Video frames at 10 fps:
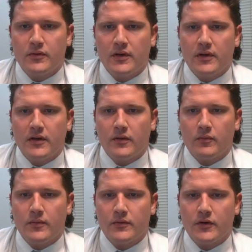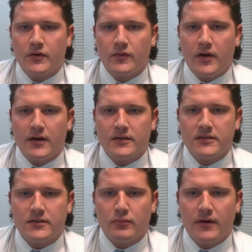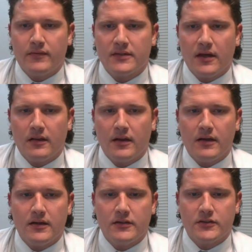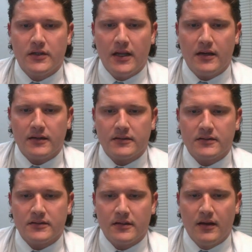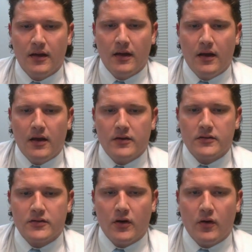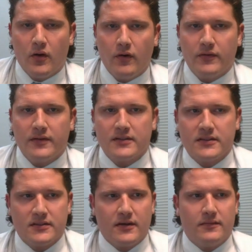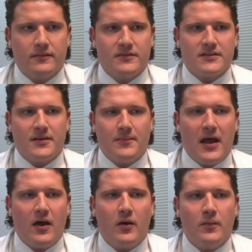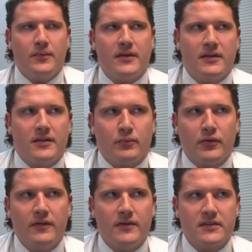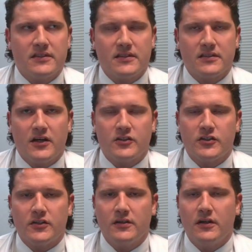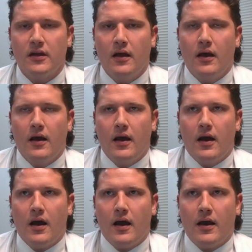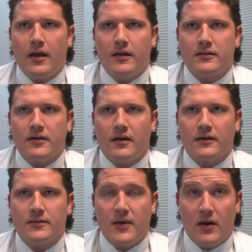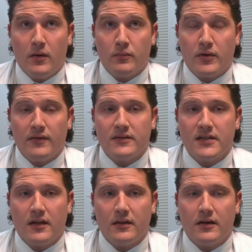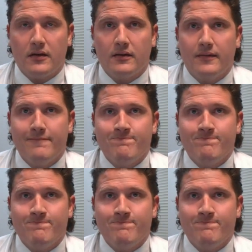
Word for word: between rheumatoid arthritis, Prevotella, and genetics. So hopefully this is of some help. In the previous discussion, I talked about Prevotella